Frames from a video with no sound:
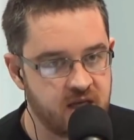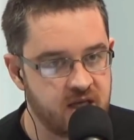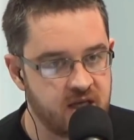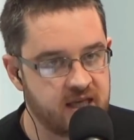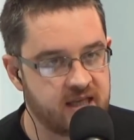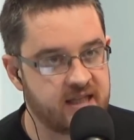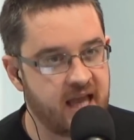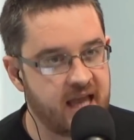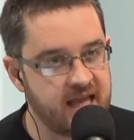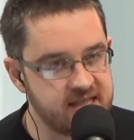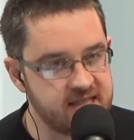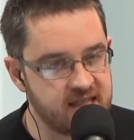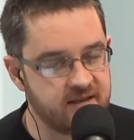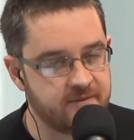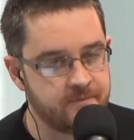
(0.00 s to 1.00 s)
he tends
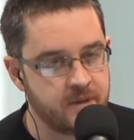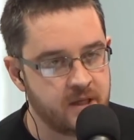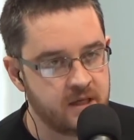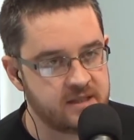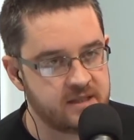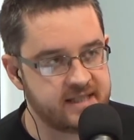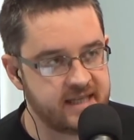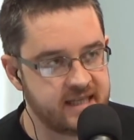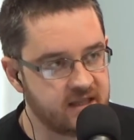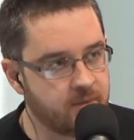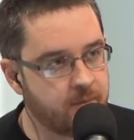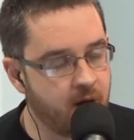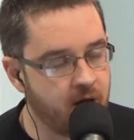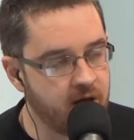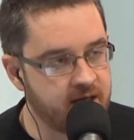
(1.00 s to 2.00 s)
to sit in the
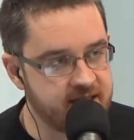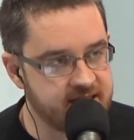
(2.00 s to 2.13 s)
pocket.